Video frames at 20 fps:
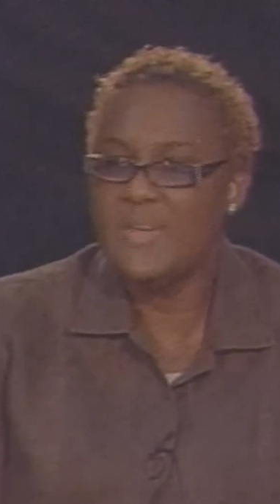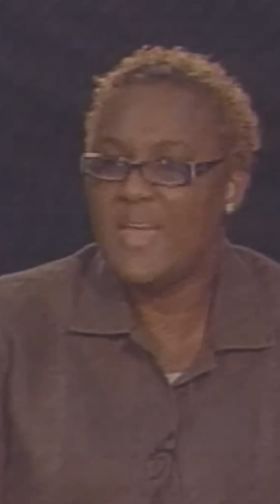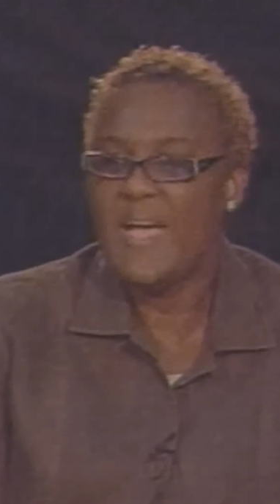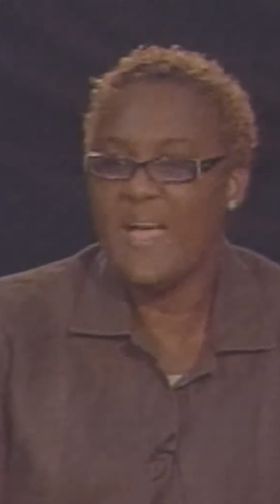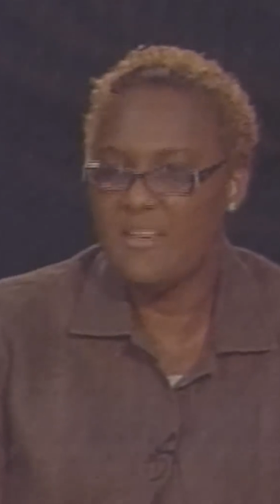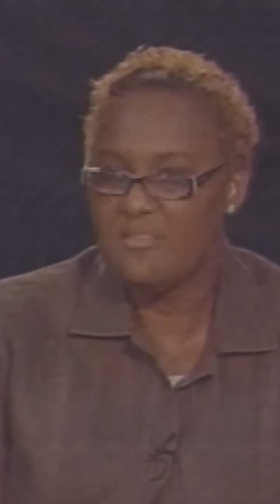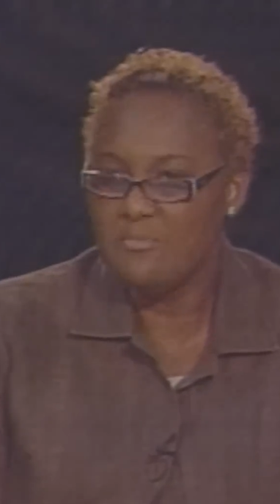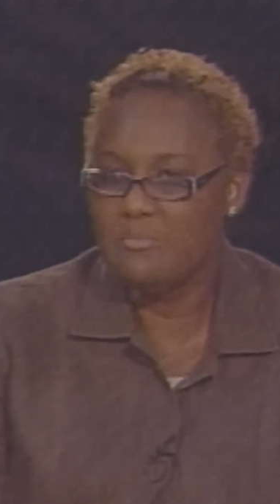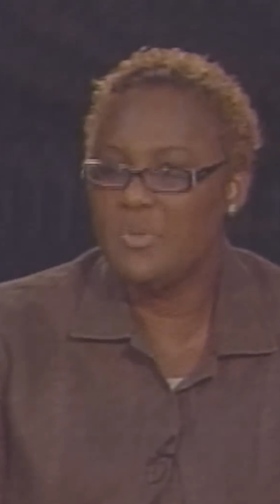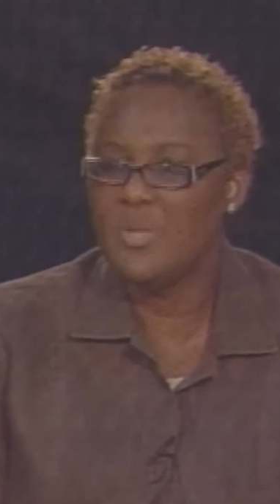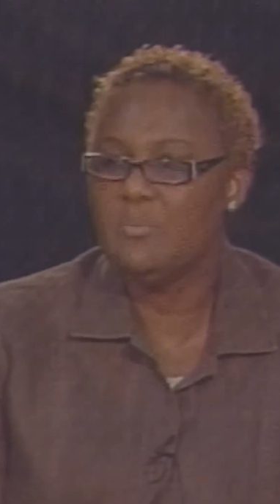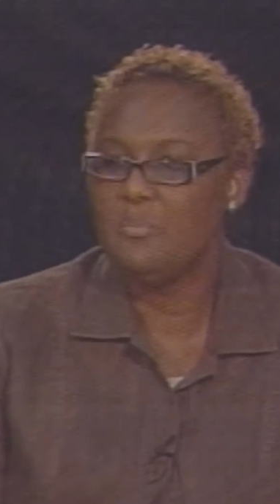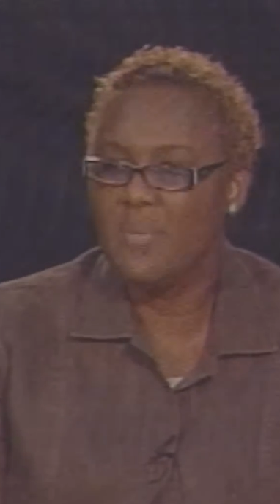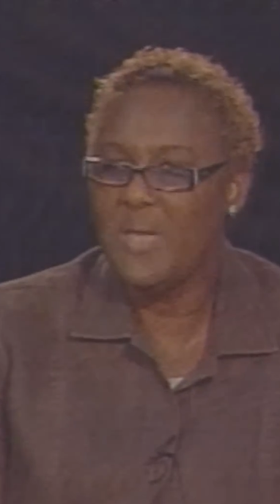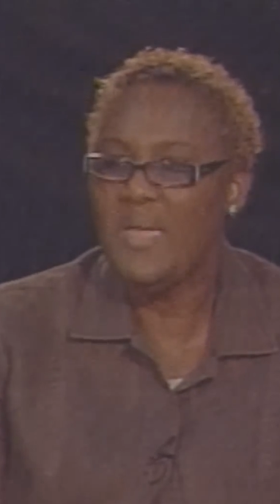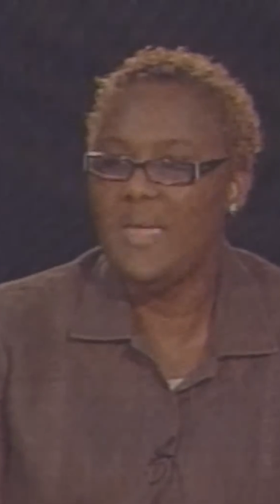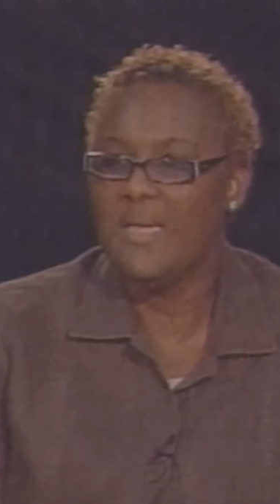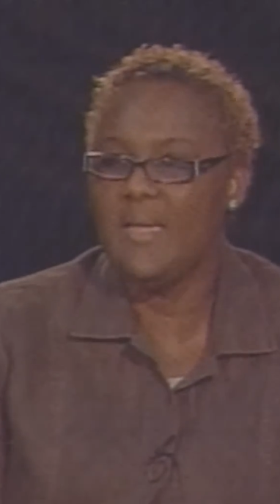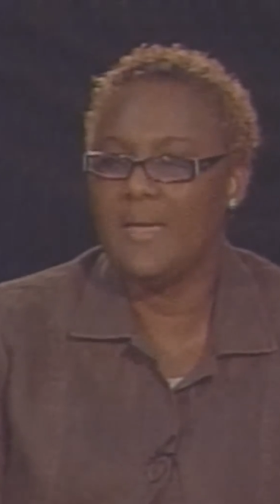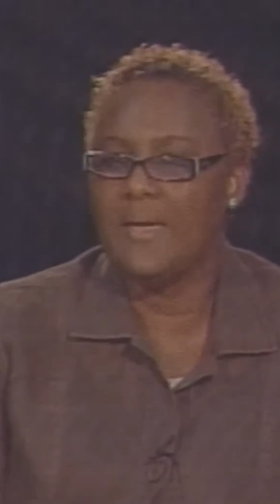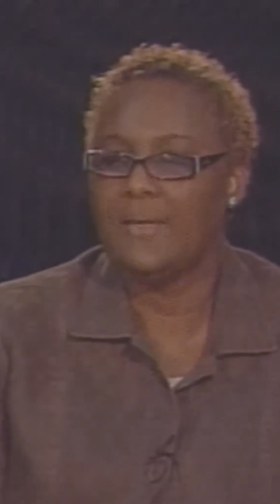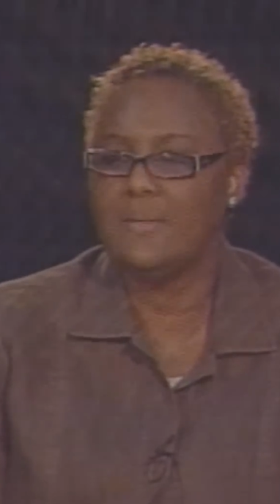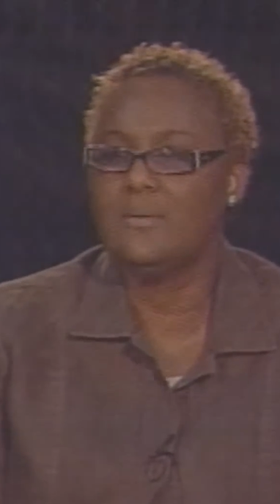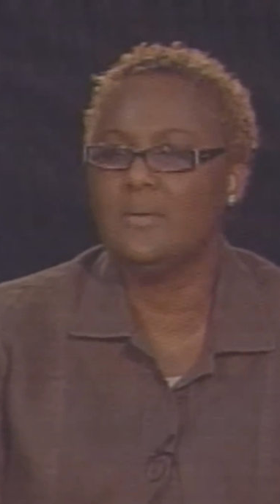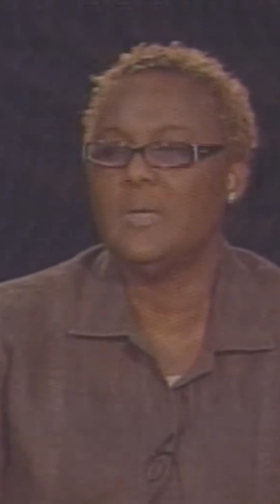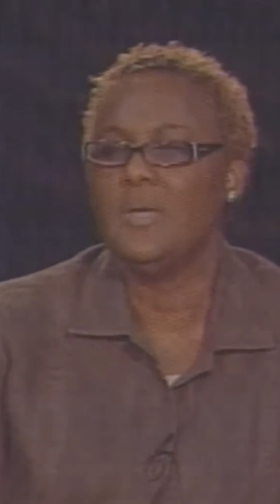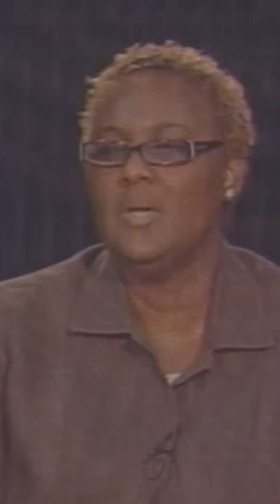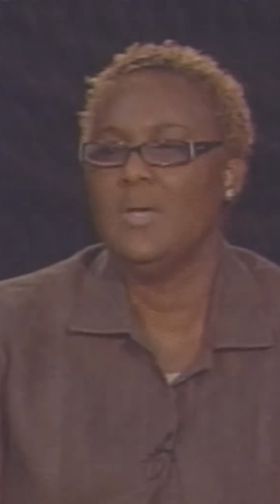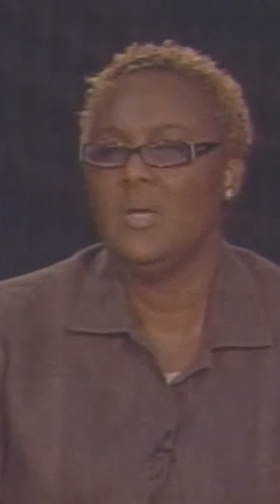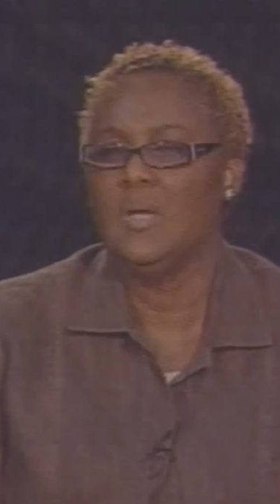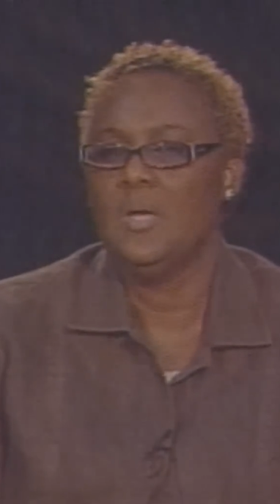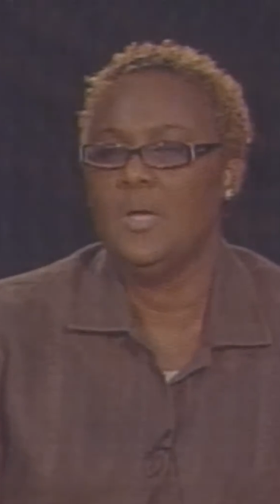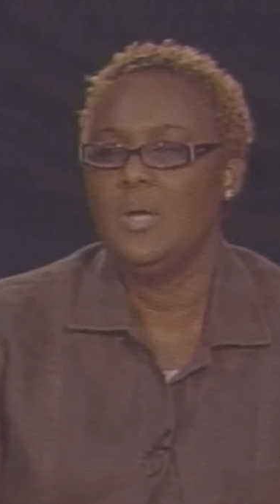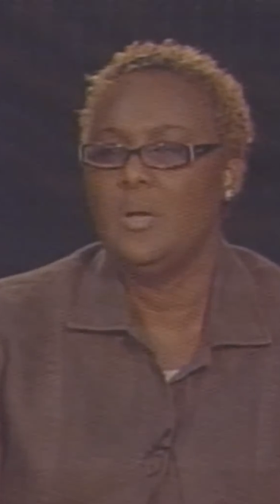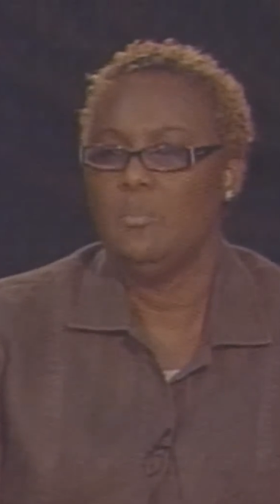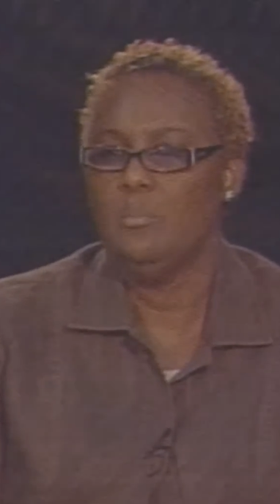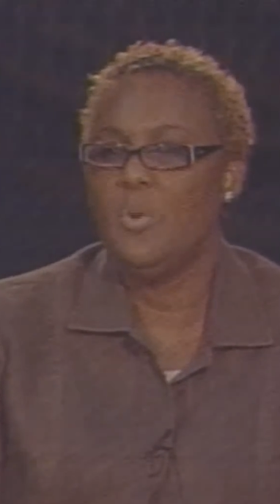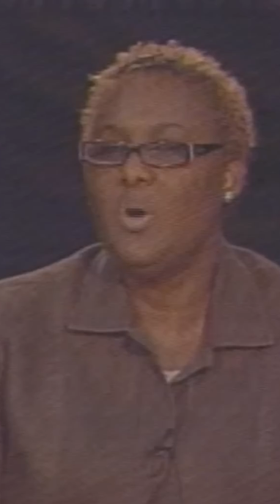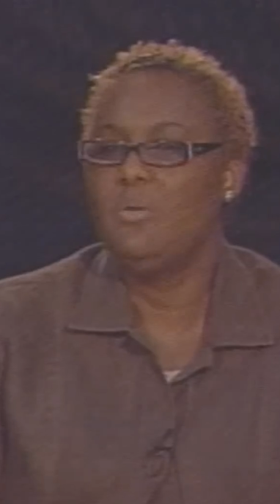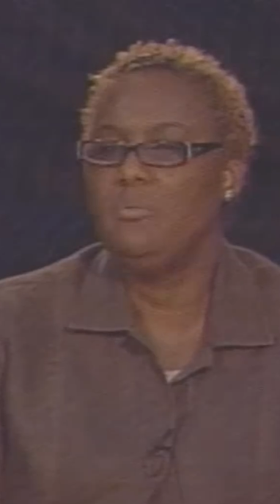been paying it. But
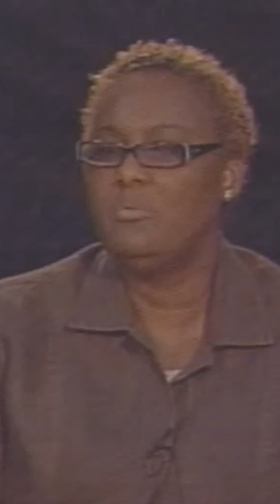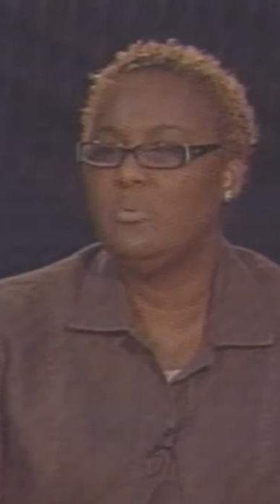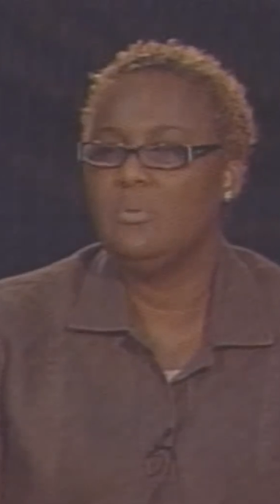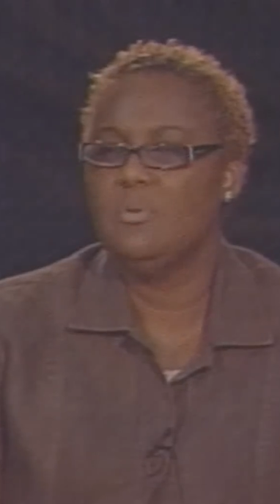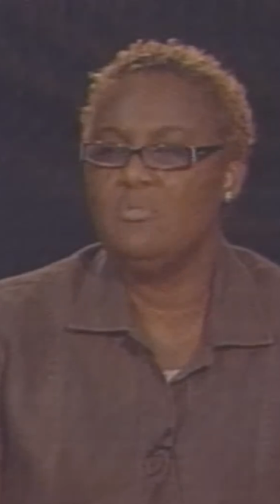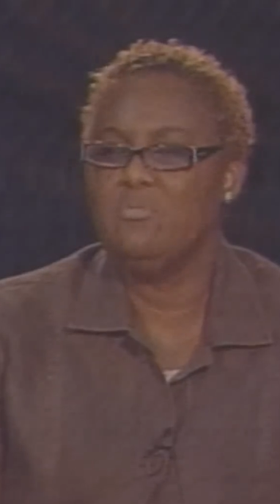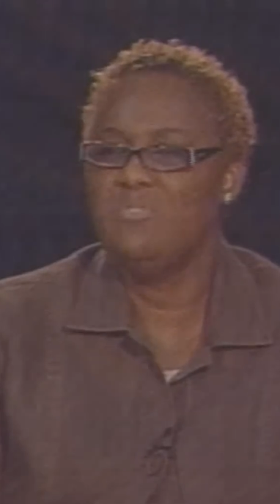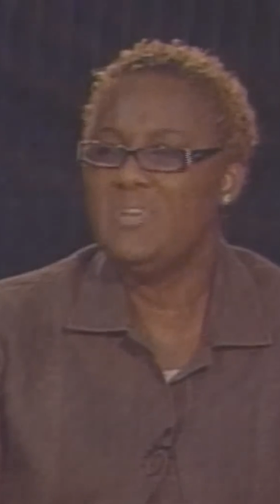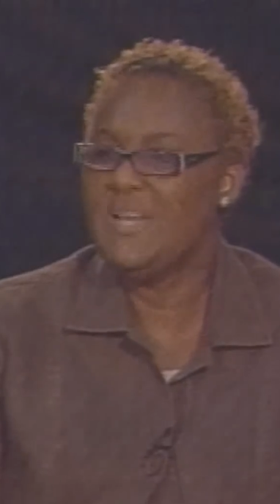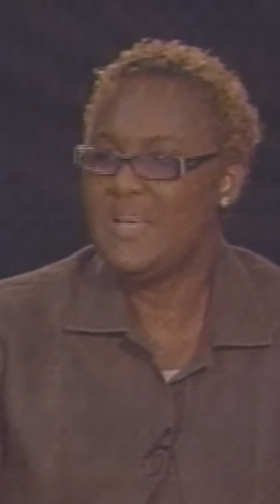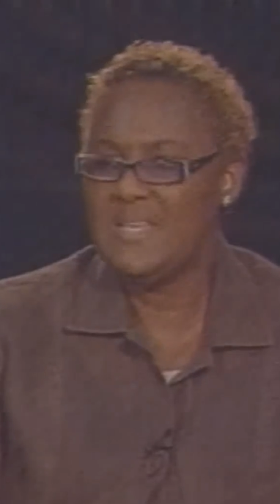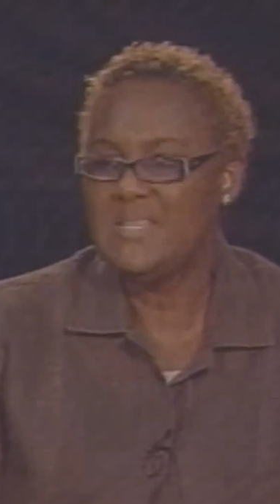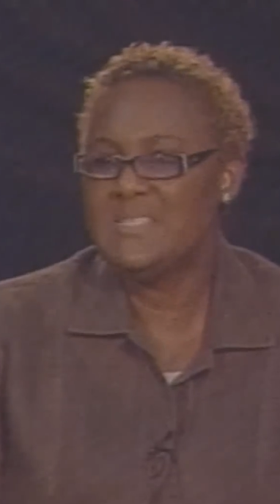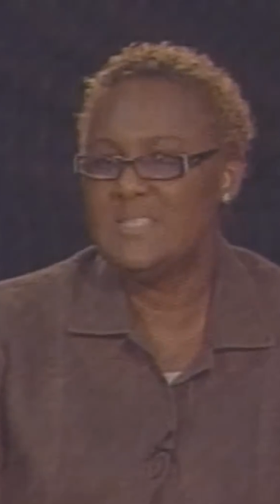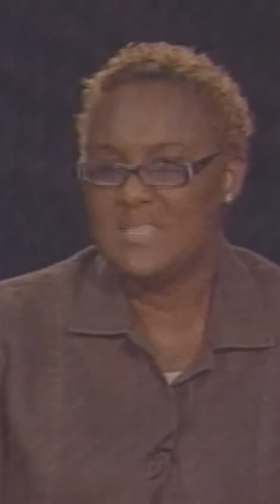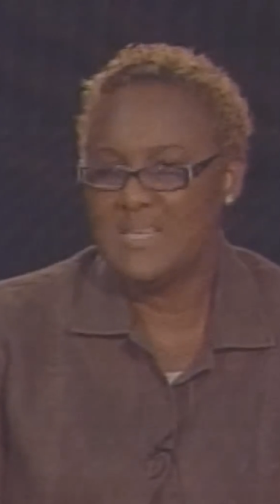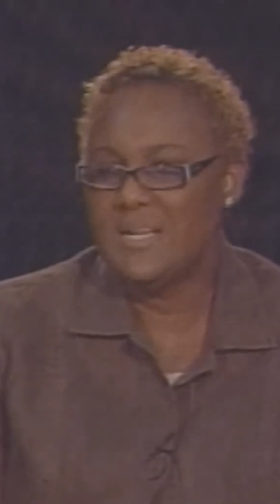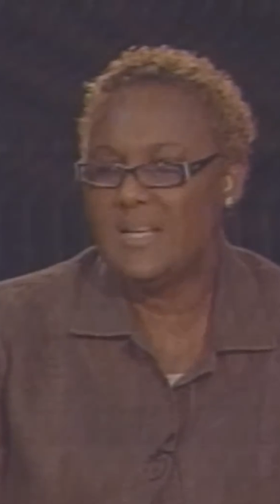realistically,